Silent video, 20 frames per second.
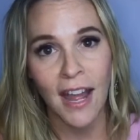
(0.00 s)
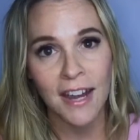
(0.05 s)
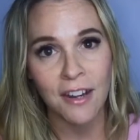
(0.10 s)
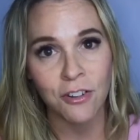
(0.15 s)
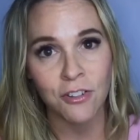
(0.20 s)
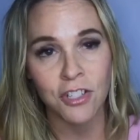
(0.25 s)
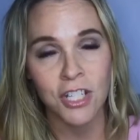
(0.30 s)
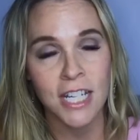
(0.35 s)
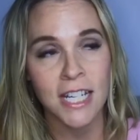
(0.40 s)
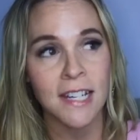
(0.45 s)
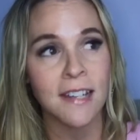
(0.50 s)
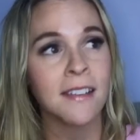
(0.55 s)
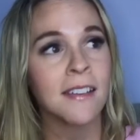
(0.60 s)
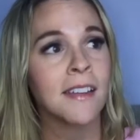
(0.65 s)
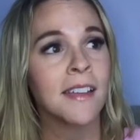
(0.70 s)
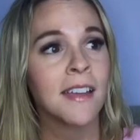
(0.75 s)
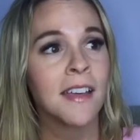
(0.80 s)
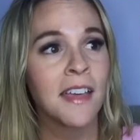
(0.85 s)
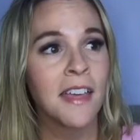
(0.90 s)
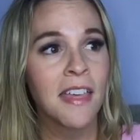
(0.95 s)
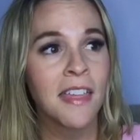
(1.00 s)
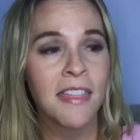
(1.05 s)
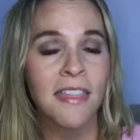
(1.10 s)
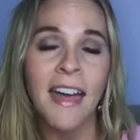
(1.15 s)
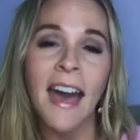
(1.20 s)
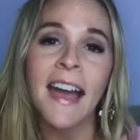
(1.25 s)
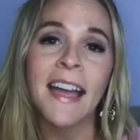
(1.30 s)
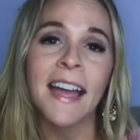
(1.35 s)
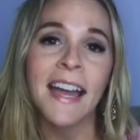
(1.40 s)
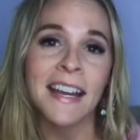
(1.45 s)
energy
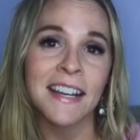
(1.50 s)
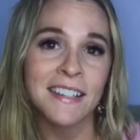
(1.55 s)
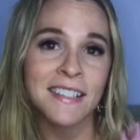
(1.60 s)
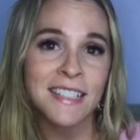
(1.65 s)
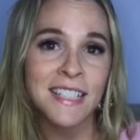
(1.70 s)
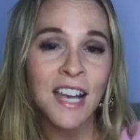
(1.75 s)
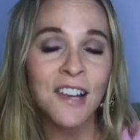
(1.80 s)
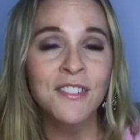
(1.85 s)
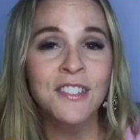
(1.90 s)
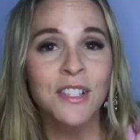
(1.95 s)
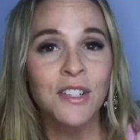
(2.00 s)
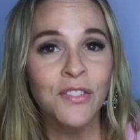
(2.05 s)
that kind of stuff.